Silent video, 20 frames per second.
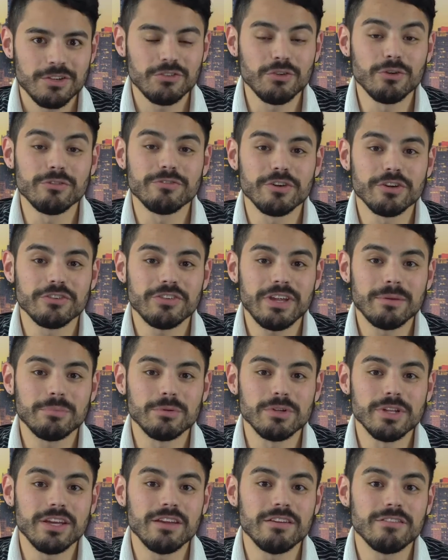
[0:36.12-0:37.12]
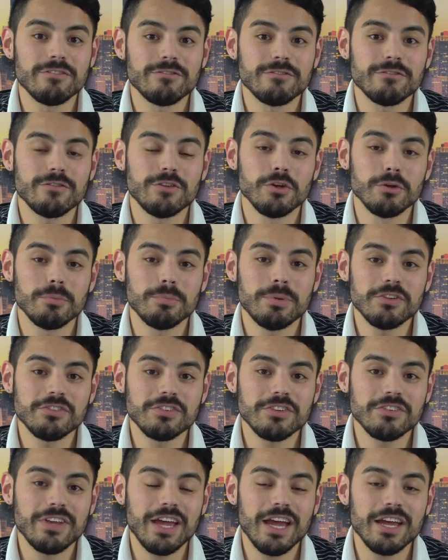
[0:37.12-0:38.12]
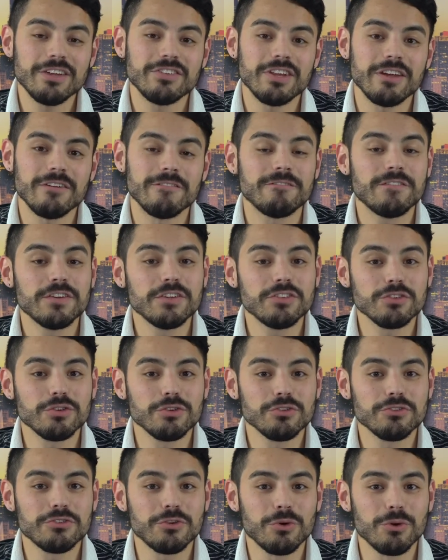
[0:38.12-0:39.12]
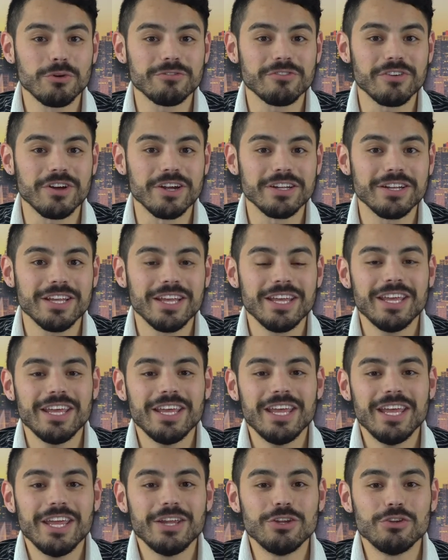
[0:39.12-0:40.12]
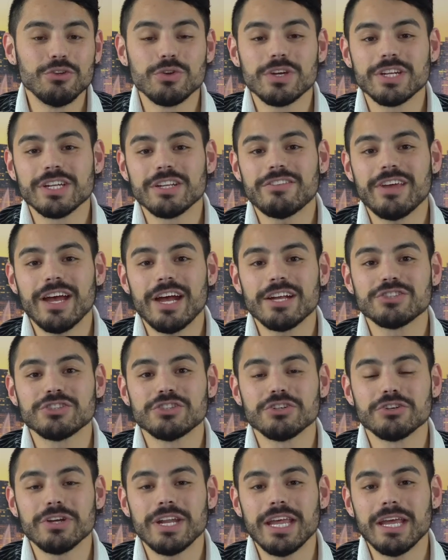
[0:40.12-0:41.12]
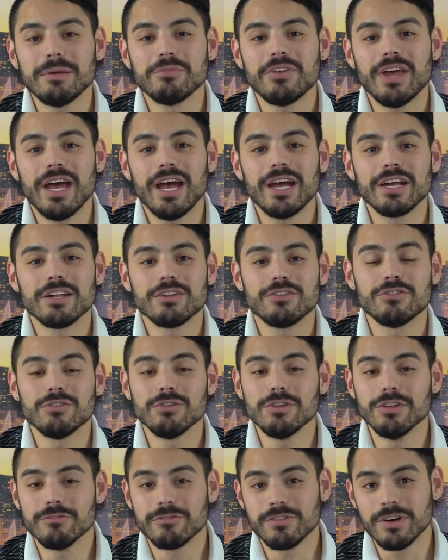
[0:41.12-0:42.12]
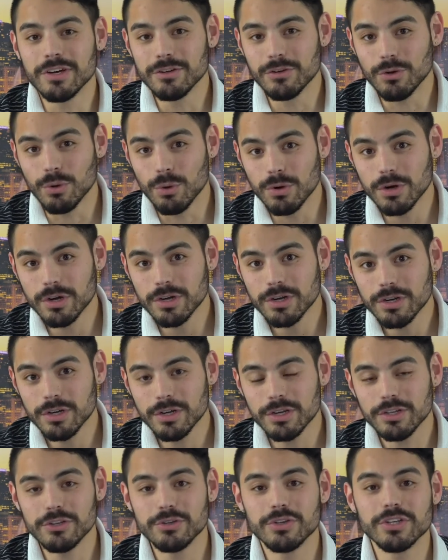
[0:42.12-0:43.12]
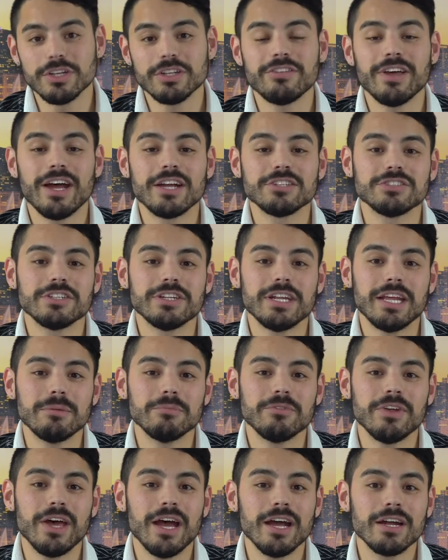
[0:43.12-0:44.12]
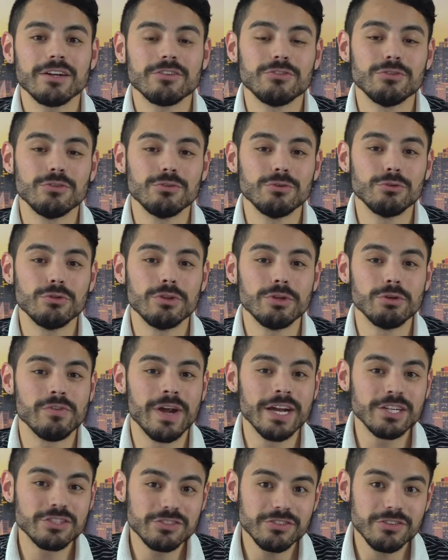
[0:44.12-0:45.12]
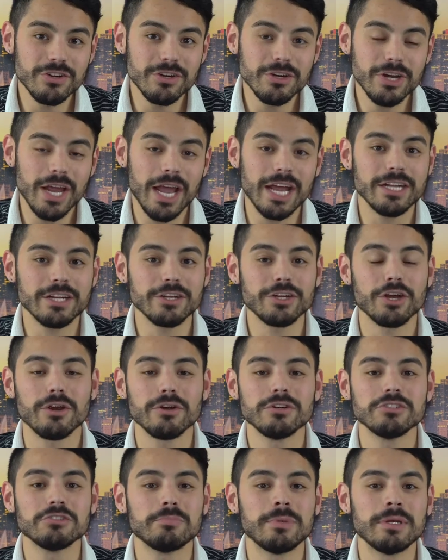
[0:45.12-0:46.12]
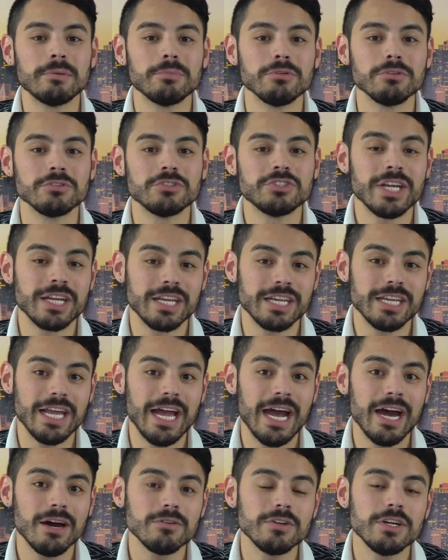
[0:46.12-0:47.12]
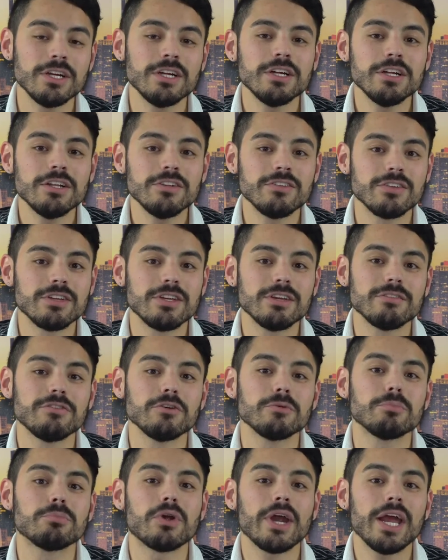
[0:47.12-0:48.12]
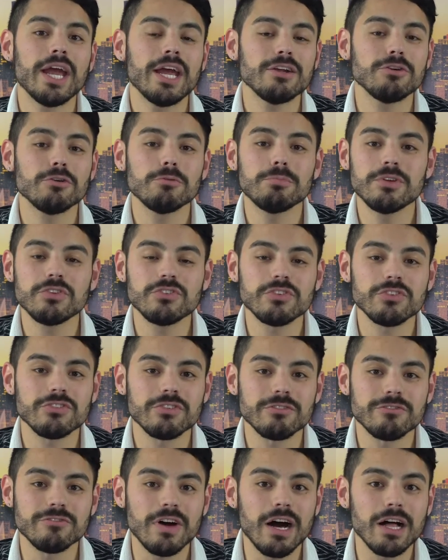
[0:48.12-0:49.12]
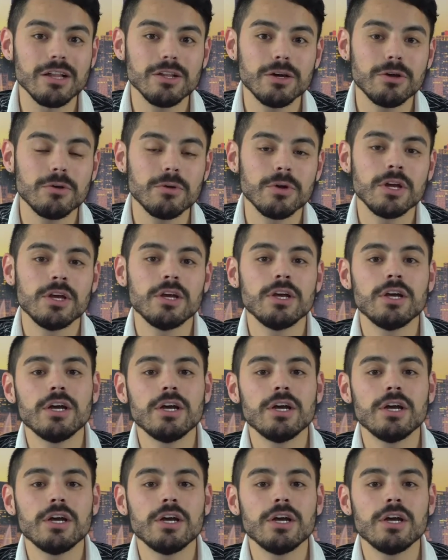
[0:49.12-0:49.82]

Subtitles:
So for example, if your business has a physical storefront, you can attach your name tag to the front door, you can attach the name tag to the register and encourage people checking out to give your brand or business a follow.